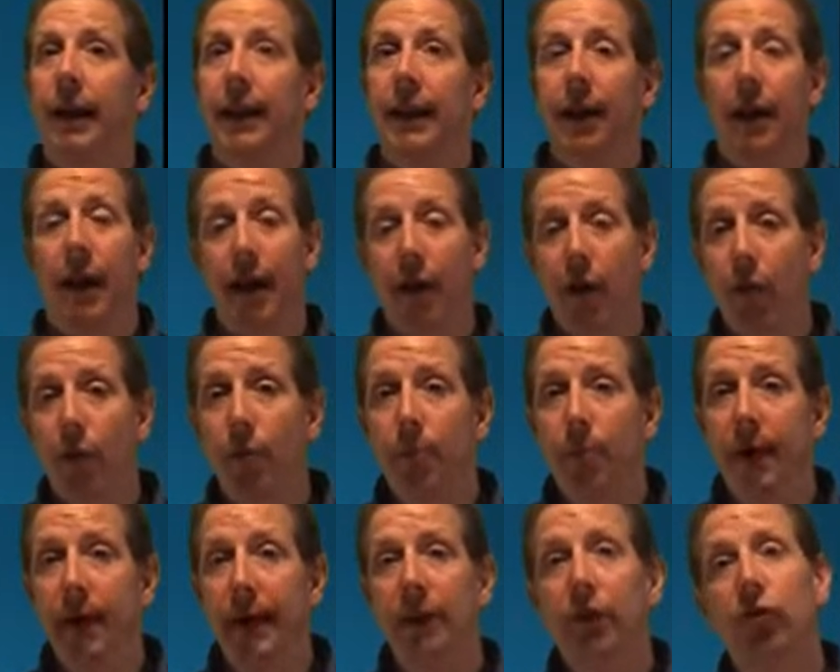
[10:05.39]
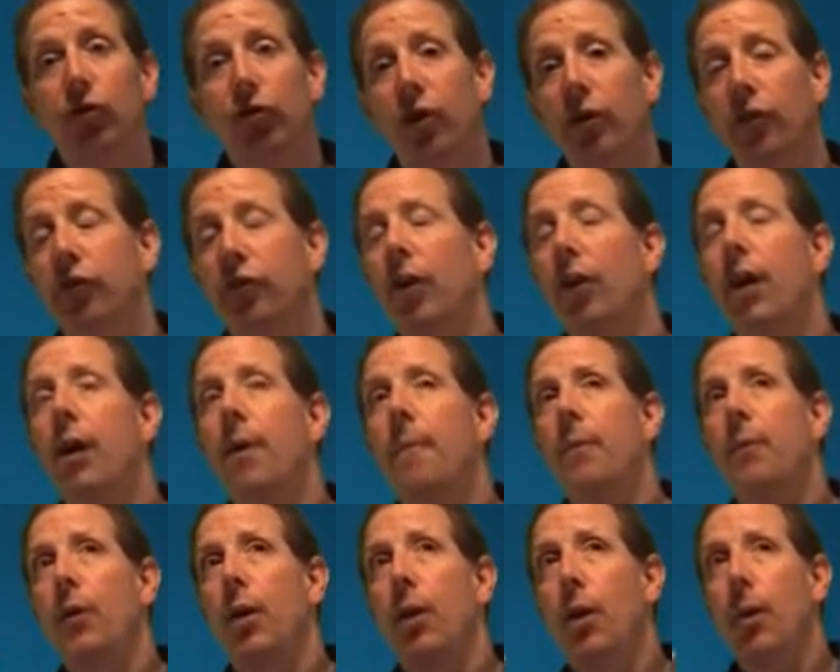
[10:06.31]
Now, I don't mean just
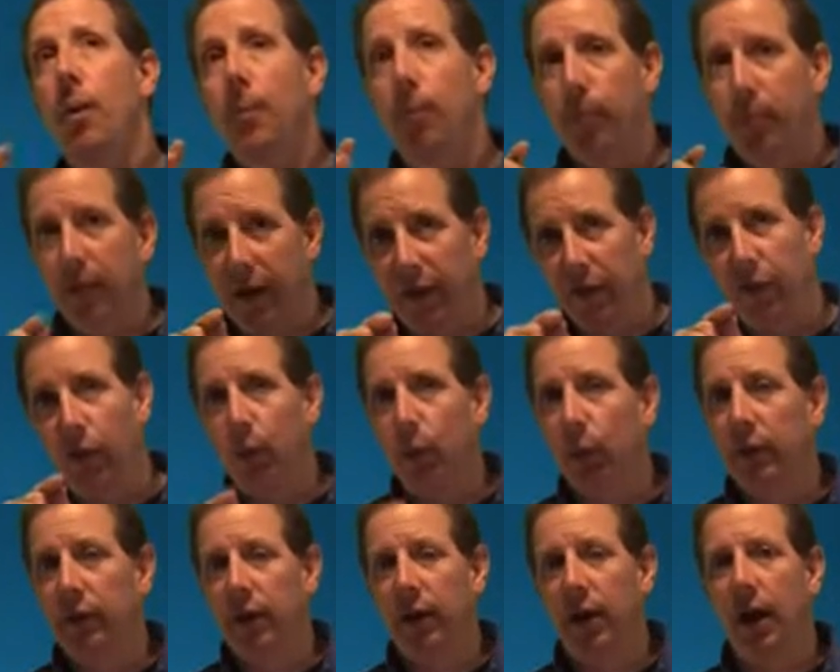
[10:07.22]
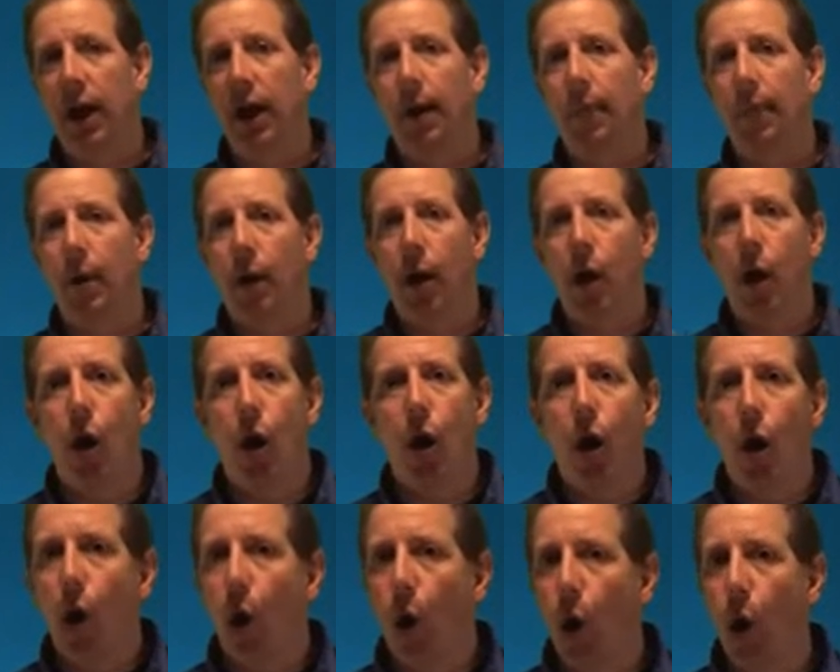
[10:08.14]
press it one time.
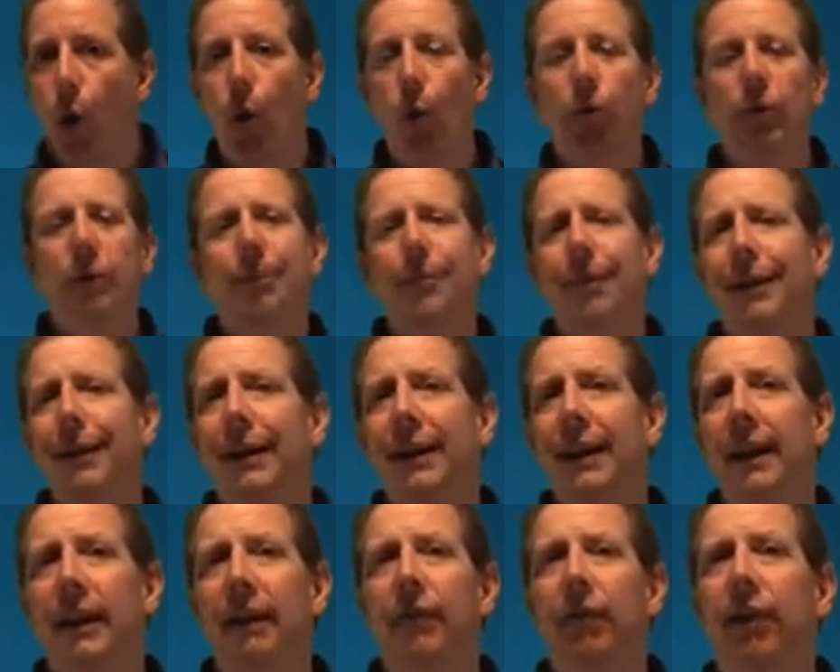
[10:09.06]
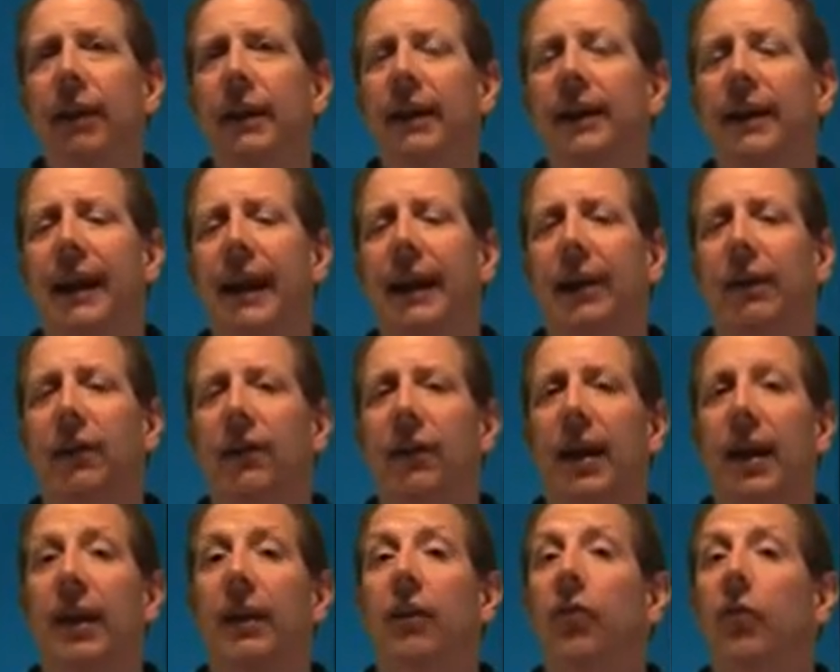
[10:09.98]
Hold the button in for like 10
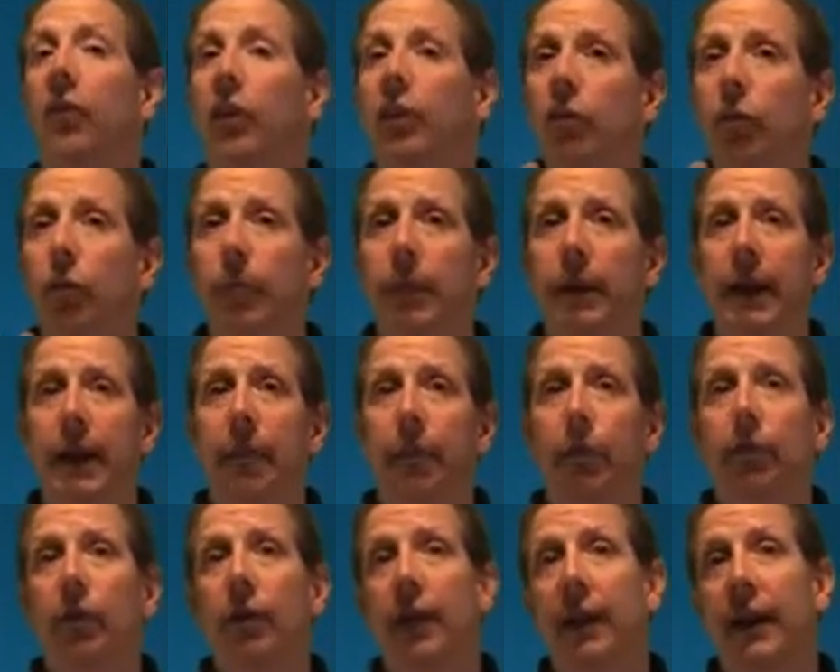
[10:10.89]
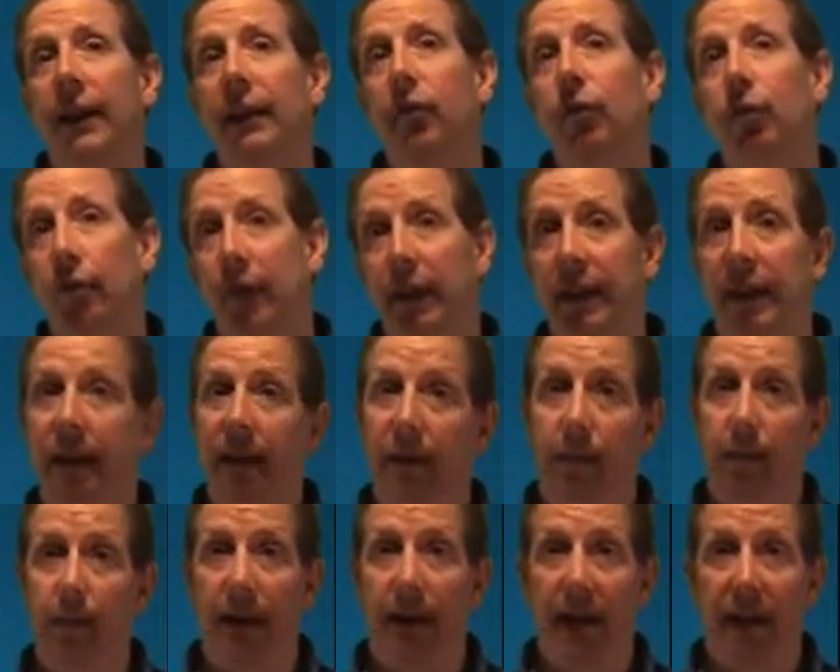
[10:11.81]
seconds and you'll be able to then drain the
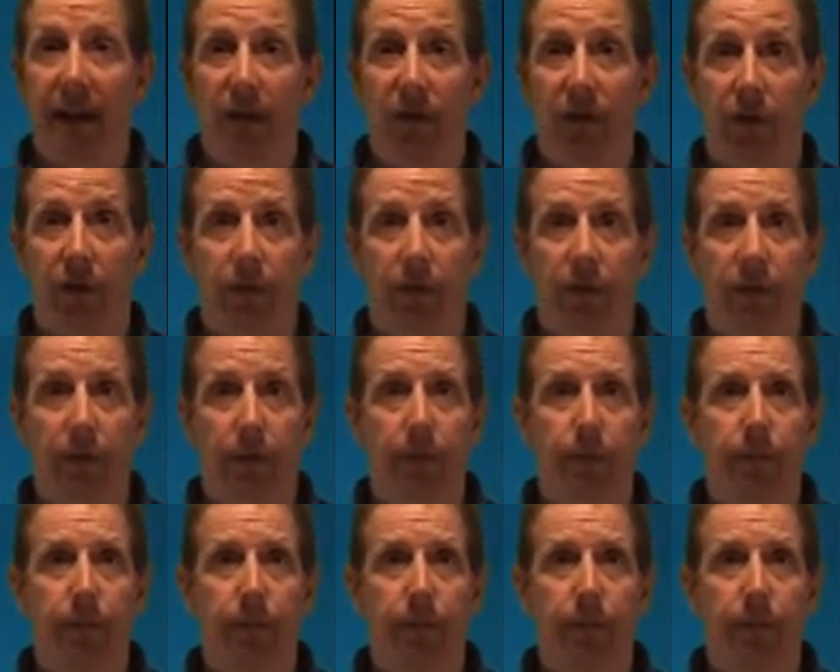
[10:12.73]
capacitors.